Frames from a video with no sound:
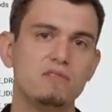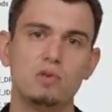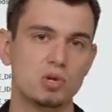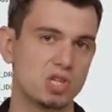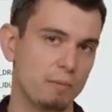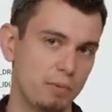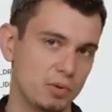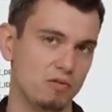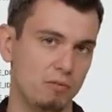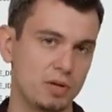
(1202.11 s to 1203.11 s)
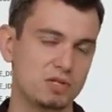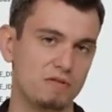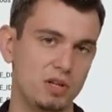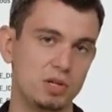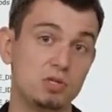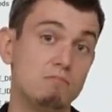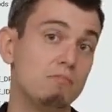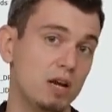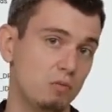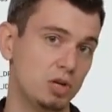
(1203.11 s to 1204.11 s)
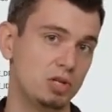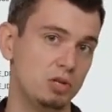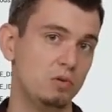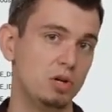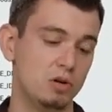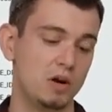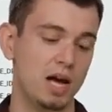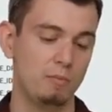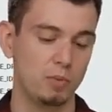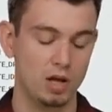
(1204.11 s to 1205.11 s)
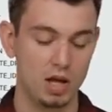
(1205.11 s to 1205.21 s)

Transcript: you examples of a bunch of things you might want to do in your app.